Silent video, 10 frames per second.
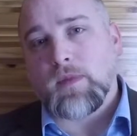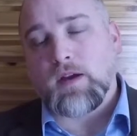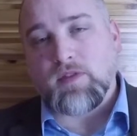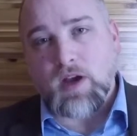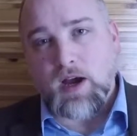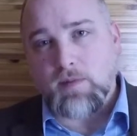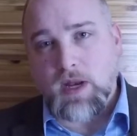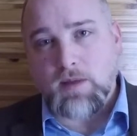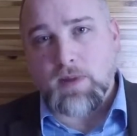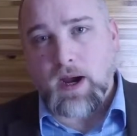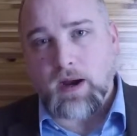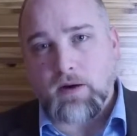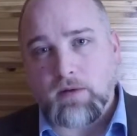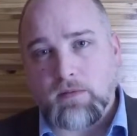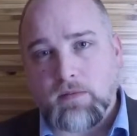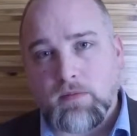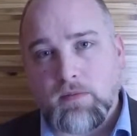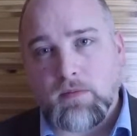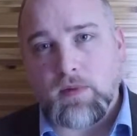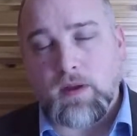the Ottoman Empire.
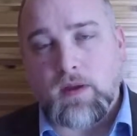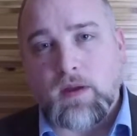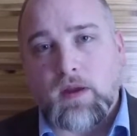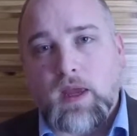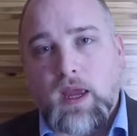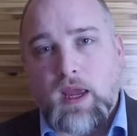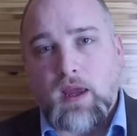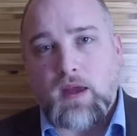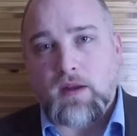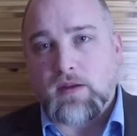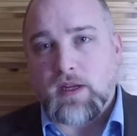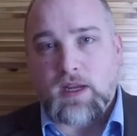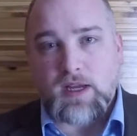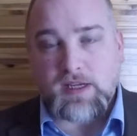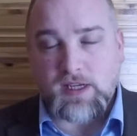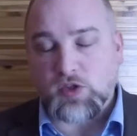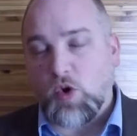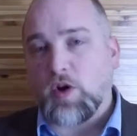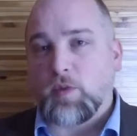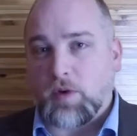And he says
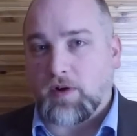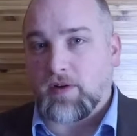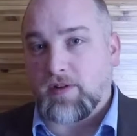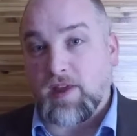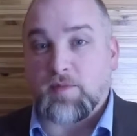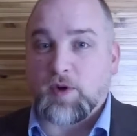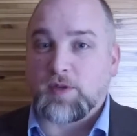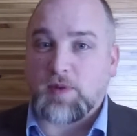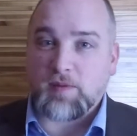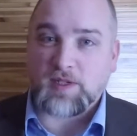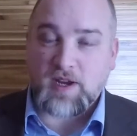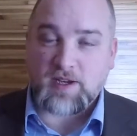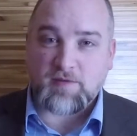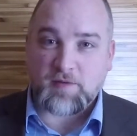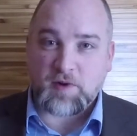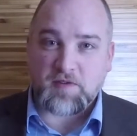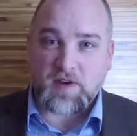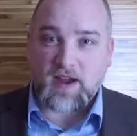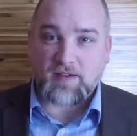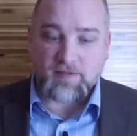onward. Now the book is published in
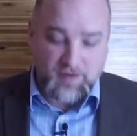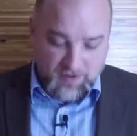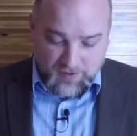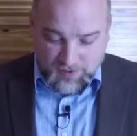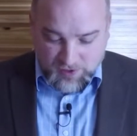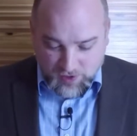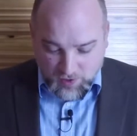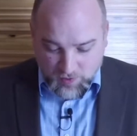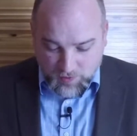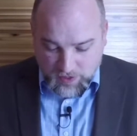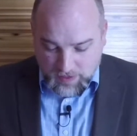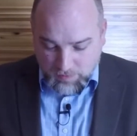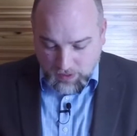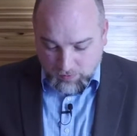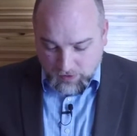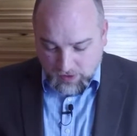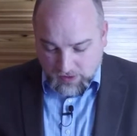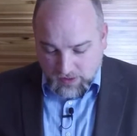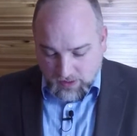1945. So he publishes